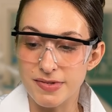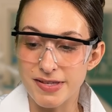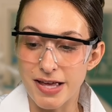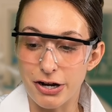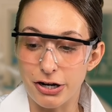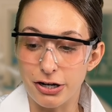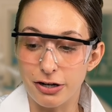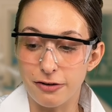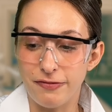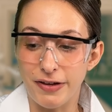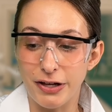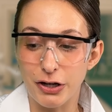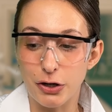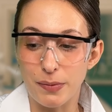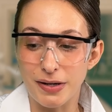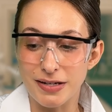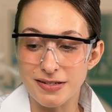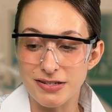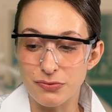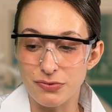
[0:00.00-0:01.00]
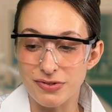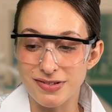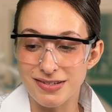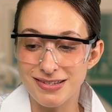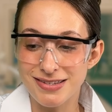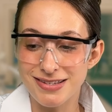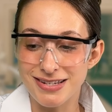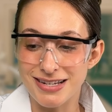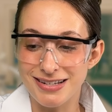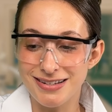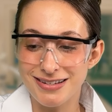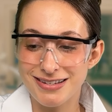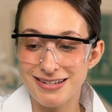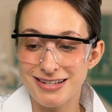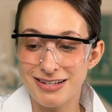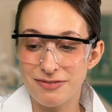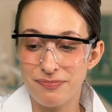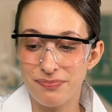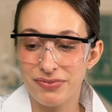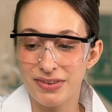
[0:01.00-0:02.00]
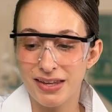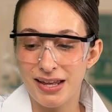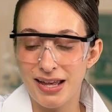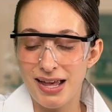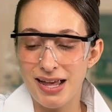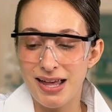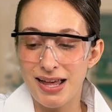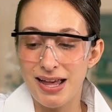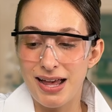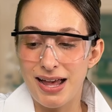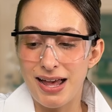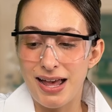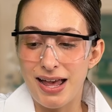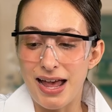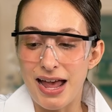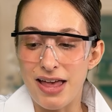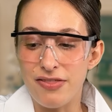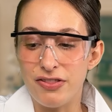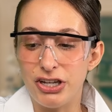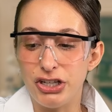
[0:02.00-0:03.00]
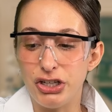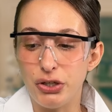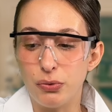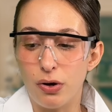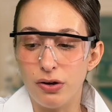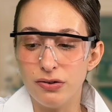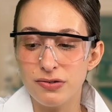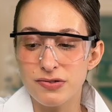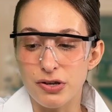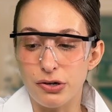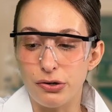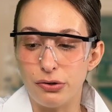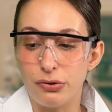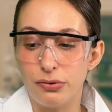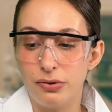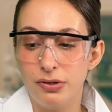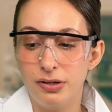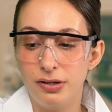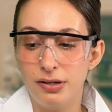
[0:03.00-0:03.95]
that are vancomycin resistant. And then you also